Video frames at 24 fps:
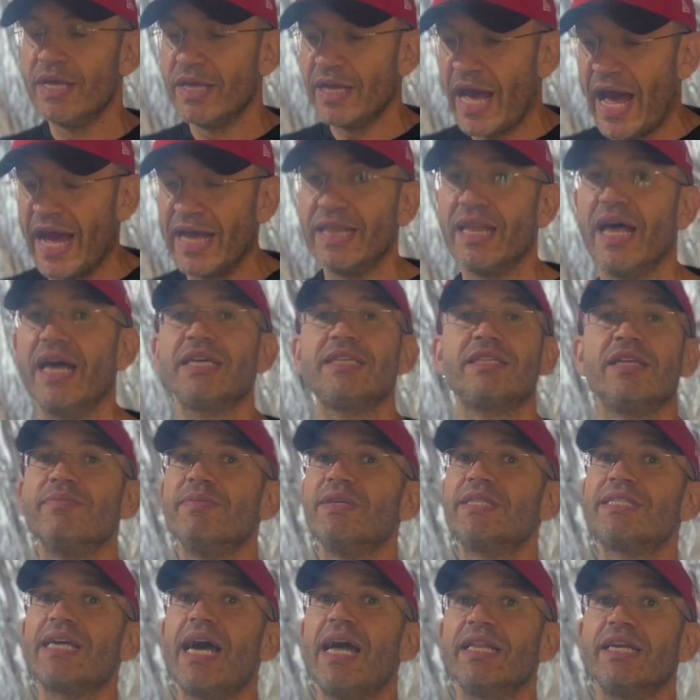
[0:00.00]
I like the
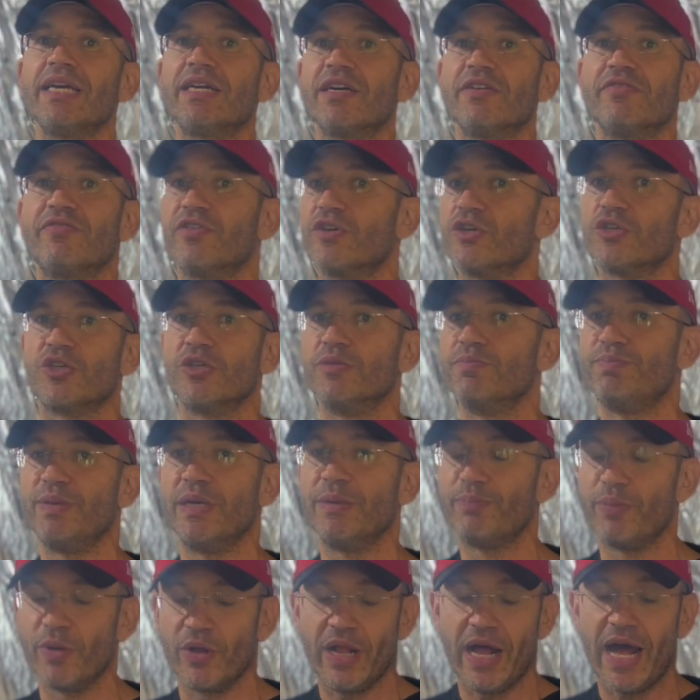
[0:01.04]
Metallica version,
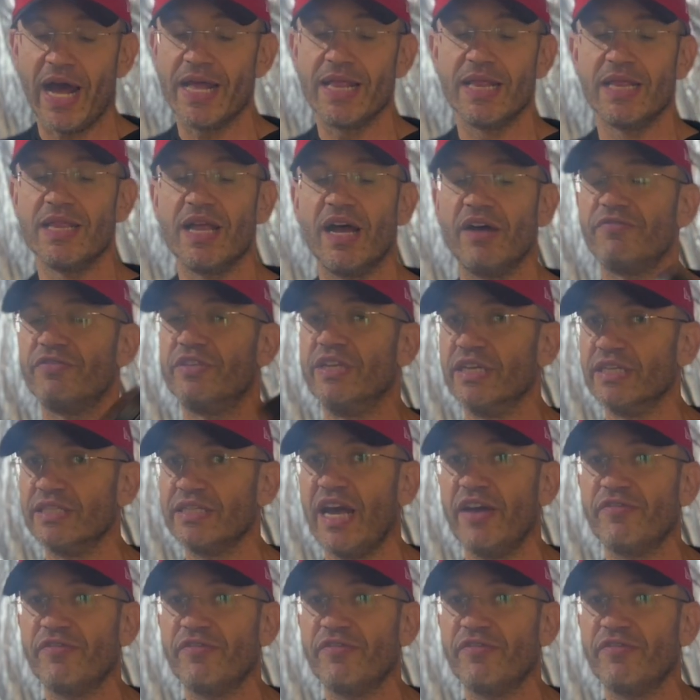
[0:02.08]
people. I love this.